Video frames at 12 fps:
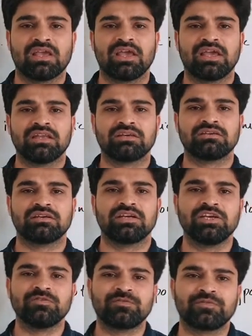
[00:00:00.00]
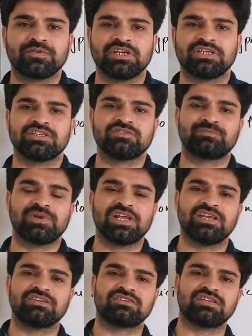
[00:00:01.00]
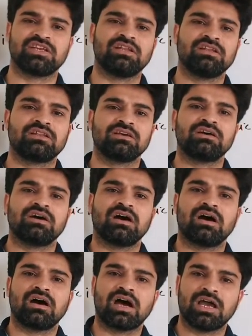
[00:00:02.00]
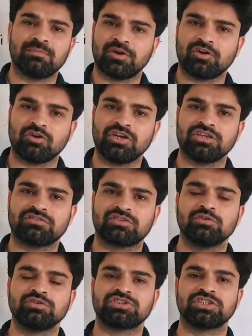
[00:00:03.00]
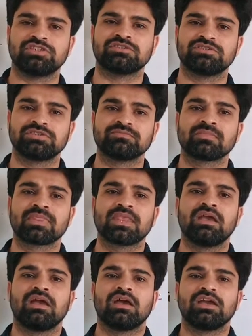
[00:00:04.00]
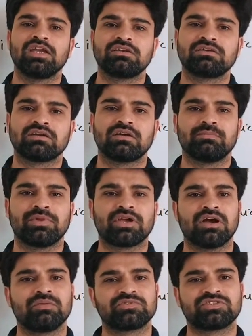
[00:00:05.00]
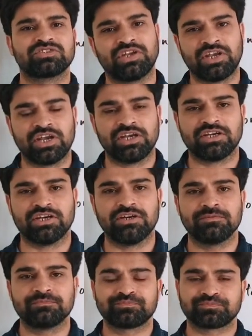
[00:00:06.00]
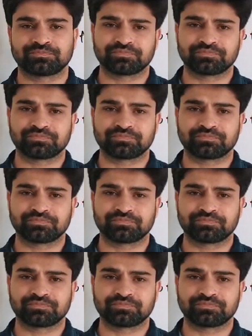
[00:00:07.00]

and if it is placed in the hypertonic solutions, it becomes crenated.